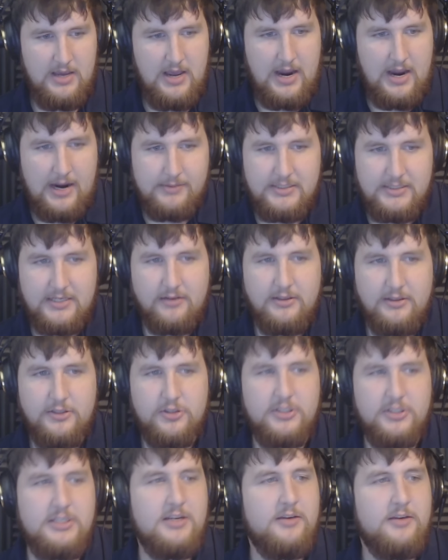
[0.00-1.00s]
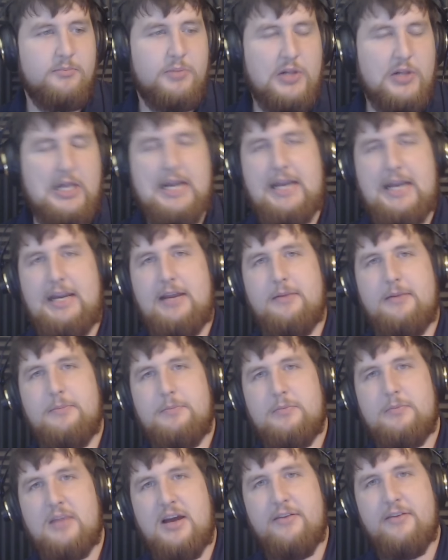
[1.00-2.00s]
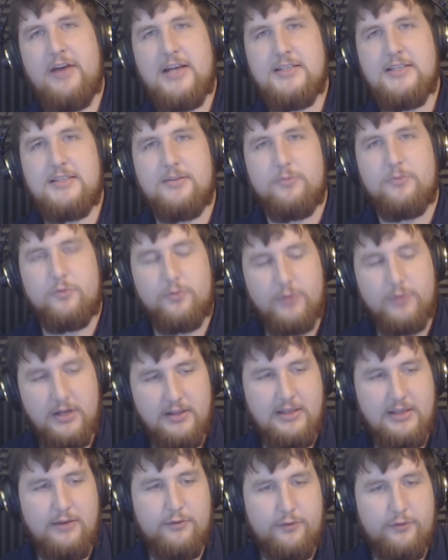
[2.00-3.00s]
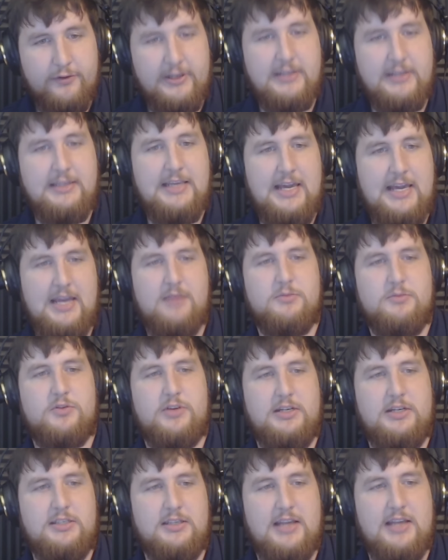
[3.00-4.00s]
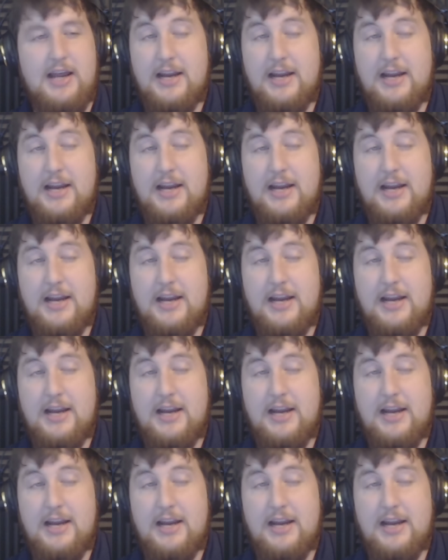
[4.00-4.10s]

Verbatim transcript: I'm still interested in playing it. I've had some really fun games recently.